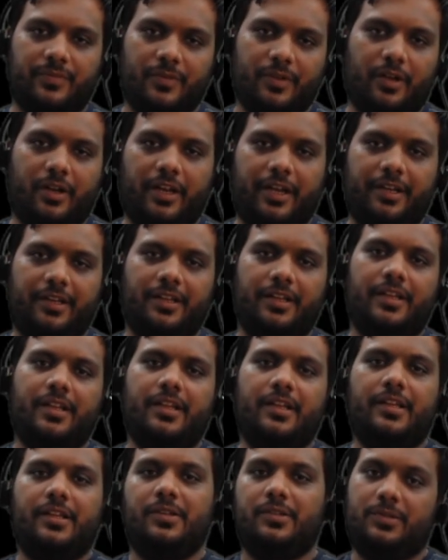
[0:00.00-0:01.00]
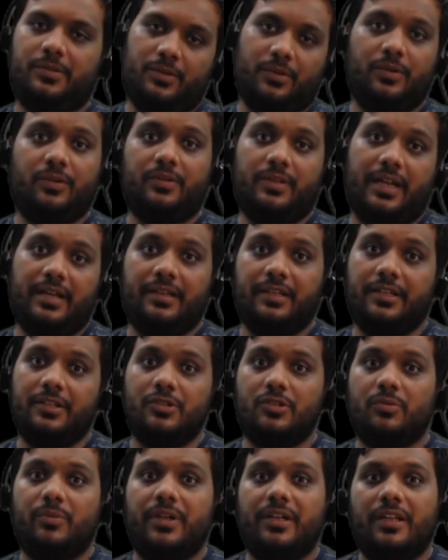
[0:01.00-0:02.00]
All right. So that needs
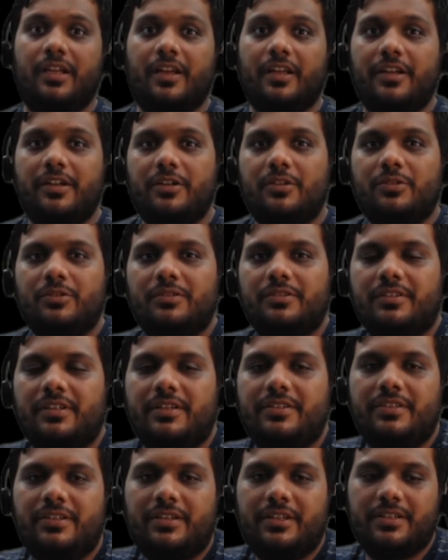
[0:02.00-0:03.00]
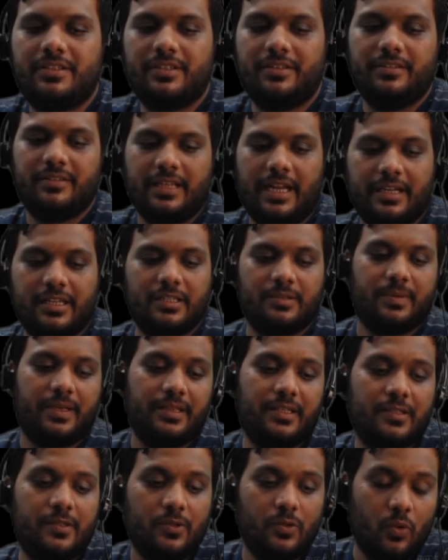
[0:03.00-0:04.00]
to be taken into consideration. That is why
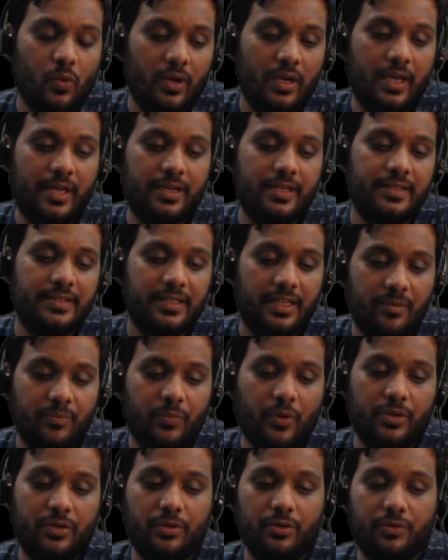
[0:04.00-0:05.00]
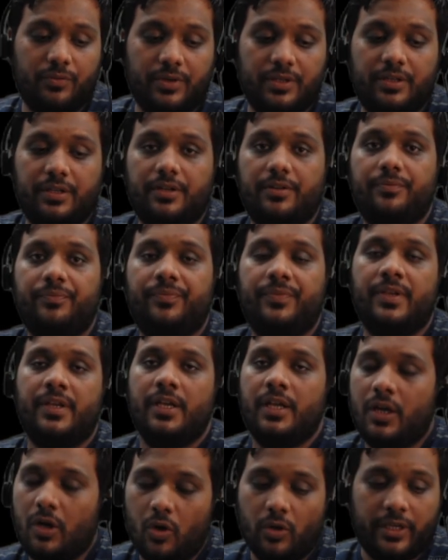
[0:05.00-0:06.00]
this NOCLAR is important over here.
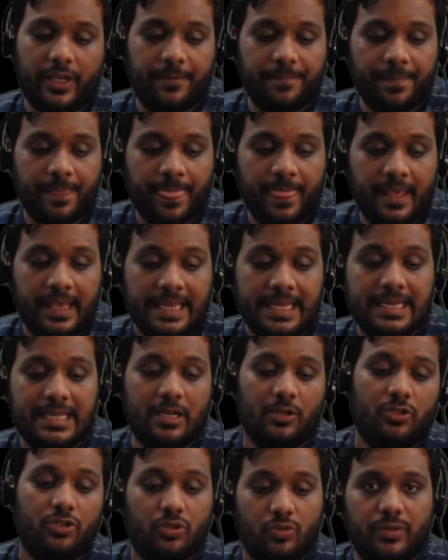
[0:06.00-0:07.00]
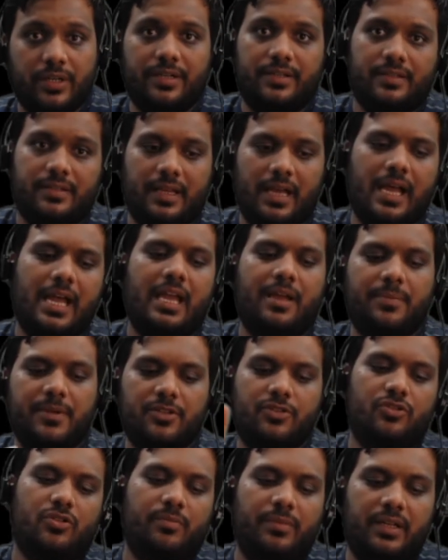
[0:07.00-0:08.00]
Okay. Now students, I am
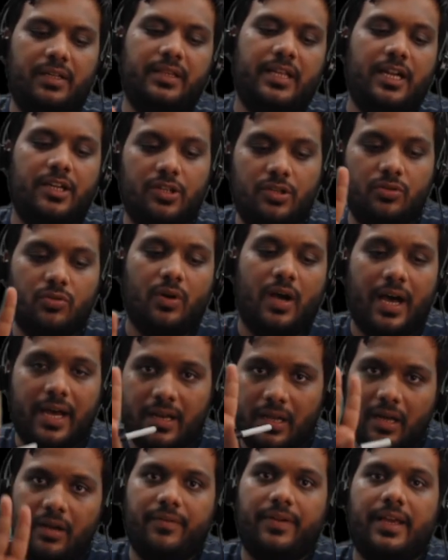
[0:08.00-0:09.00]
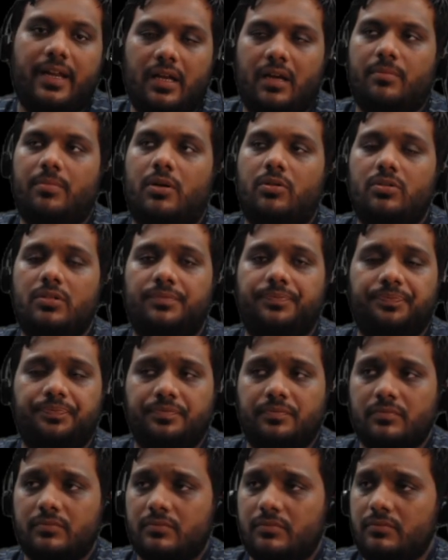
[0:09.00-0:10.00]
assuming that you are aware about
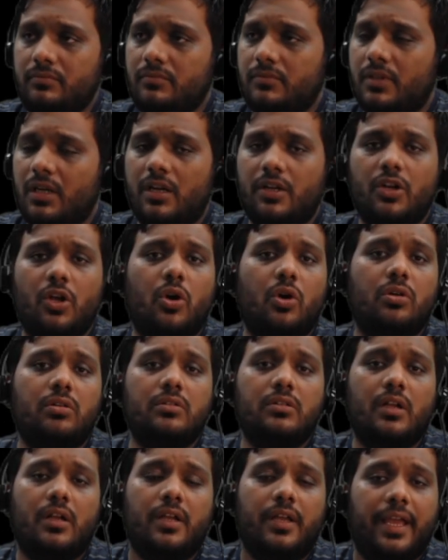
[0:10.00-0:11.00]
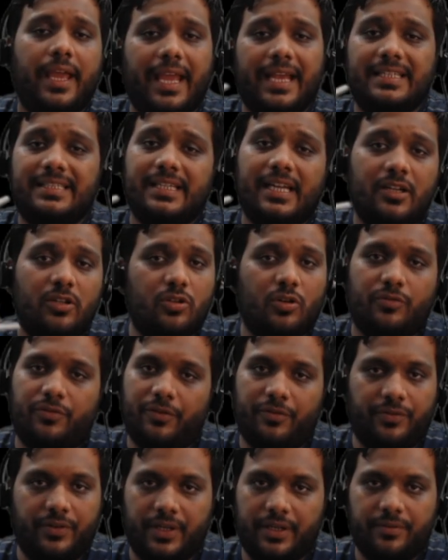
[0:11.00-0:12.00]
SA
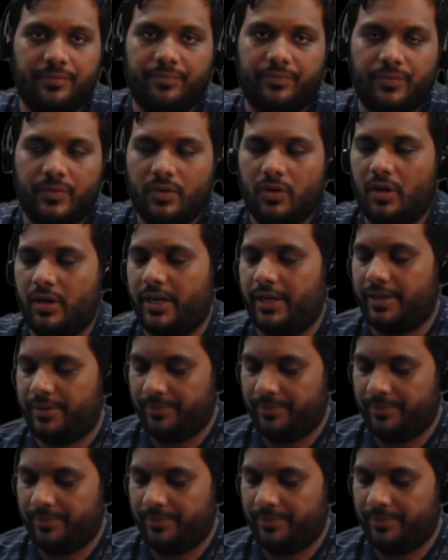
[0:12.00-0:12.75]
250. All right.